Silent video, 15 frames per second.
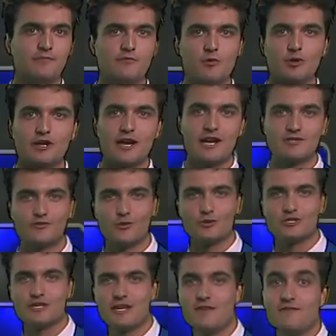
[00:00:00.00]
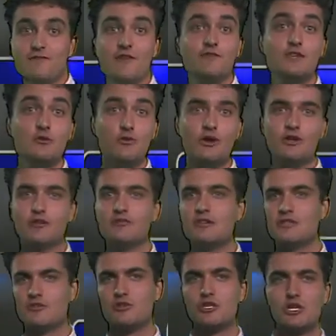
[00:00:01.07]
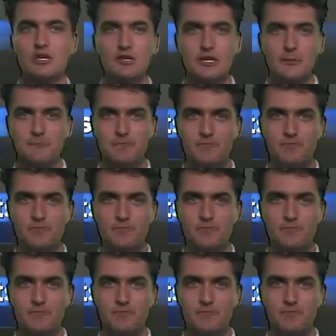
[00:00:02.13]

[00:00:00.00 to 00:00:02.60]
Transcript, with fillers: Forecast for tonight, 51 degrees, so chilly.